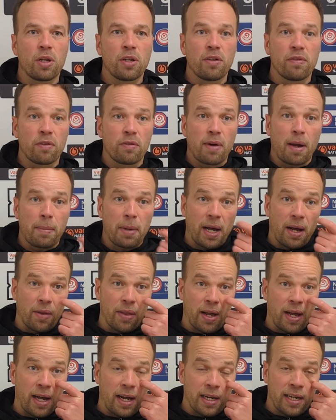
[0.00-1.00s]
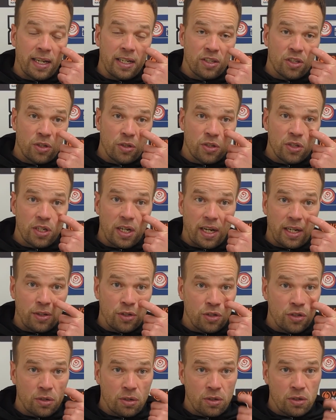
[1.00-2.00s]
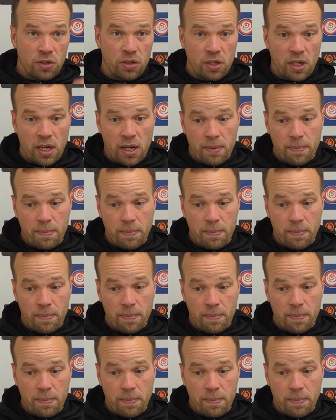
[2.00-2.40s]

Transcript: another rabbit out of the hat against good sides, because